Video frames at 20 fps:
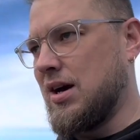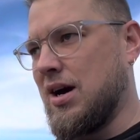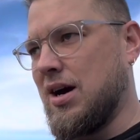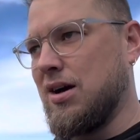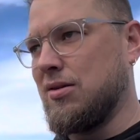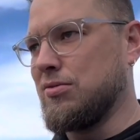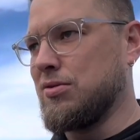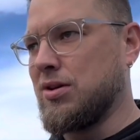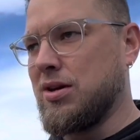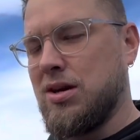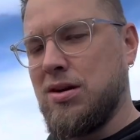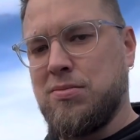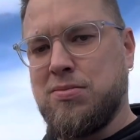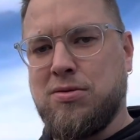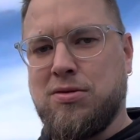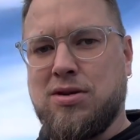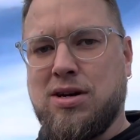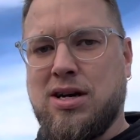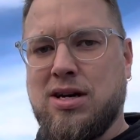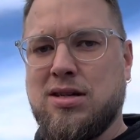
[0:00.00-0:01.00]
I will keep
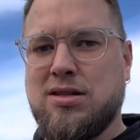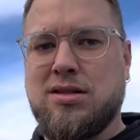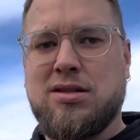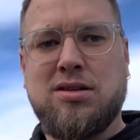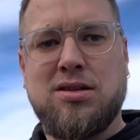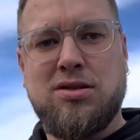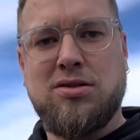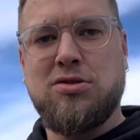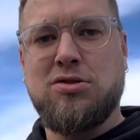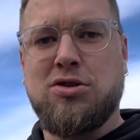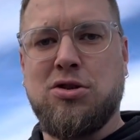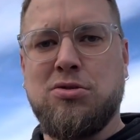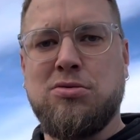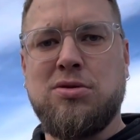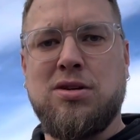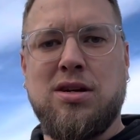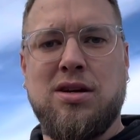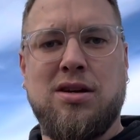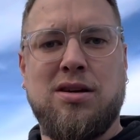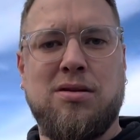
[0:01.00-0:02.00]
you guys
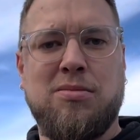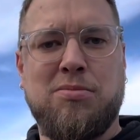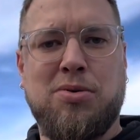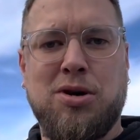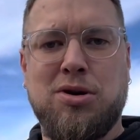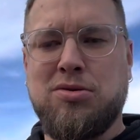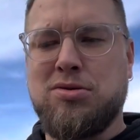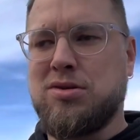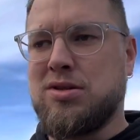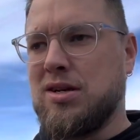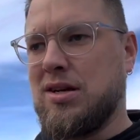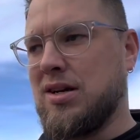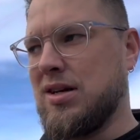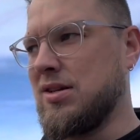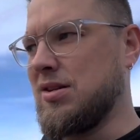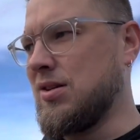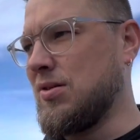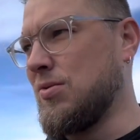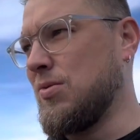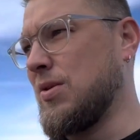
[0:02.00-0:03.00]
tuned in and posted
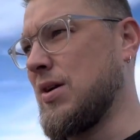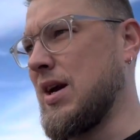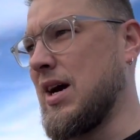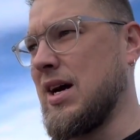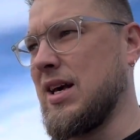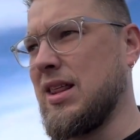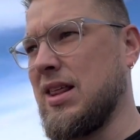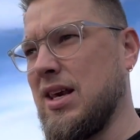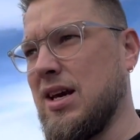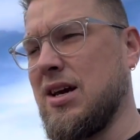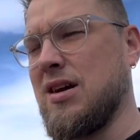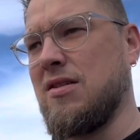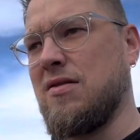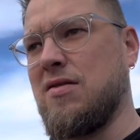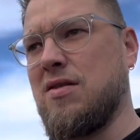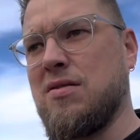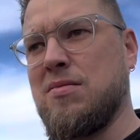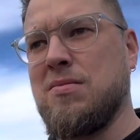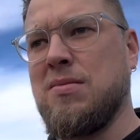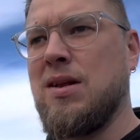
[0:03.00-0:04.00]
as to what I think of
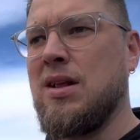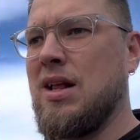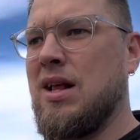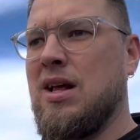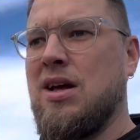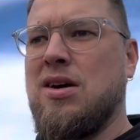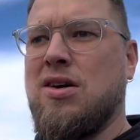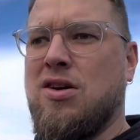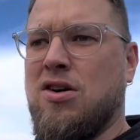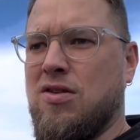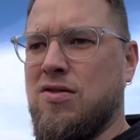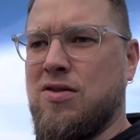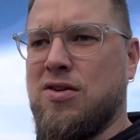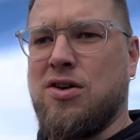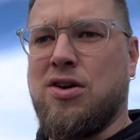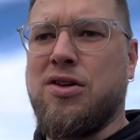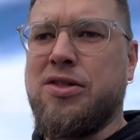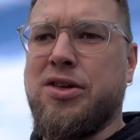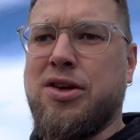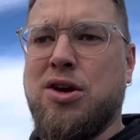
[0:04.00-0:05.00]
them.
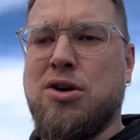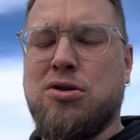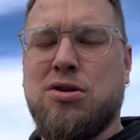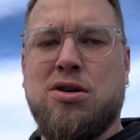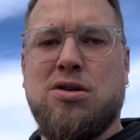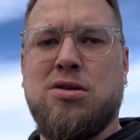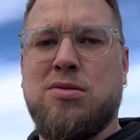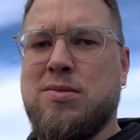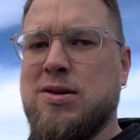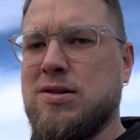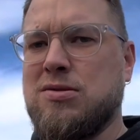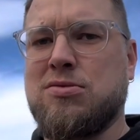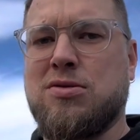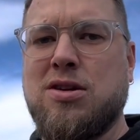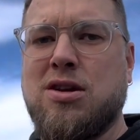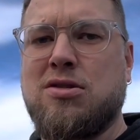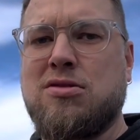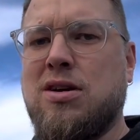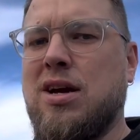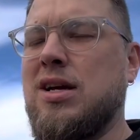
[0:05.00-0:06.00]
Overall, the Yokohamas were
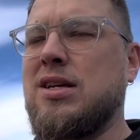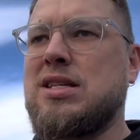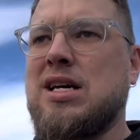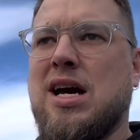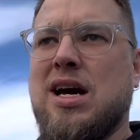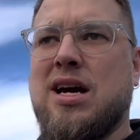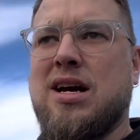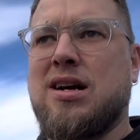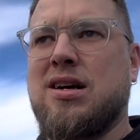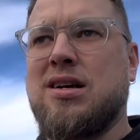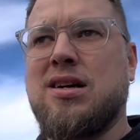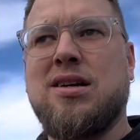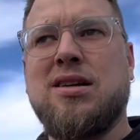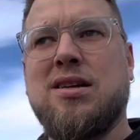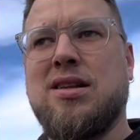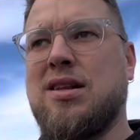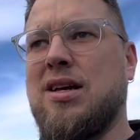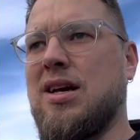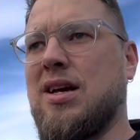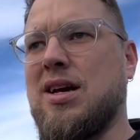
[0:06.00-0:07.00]
a great tire.
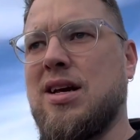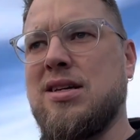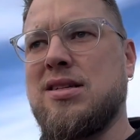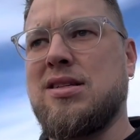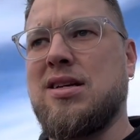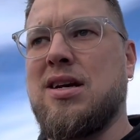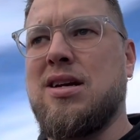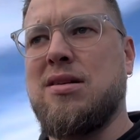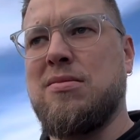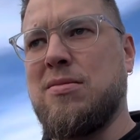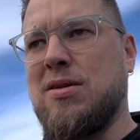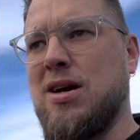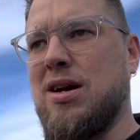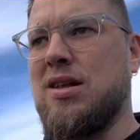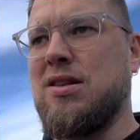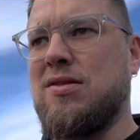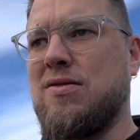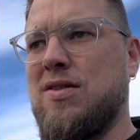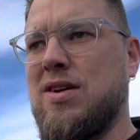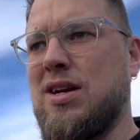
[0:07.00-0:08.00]
Like I said in my
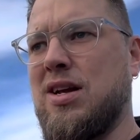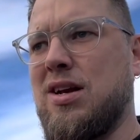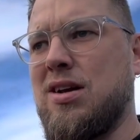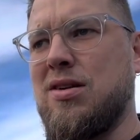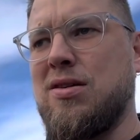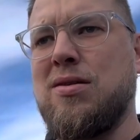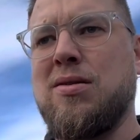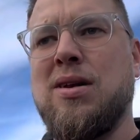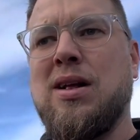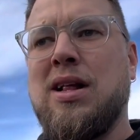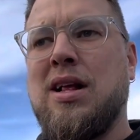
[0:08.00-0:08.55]
other video,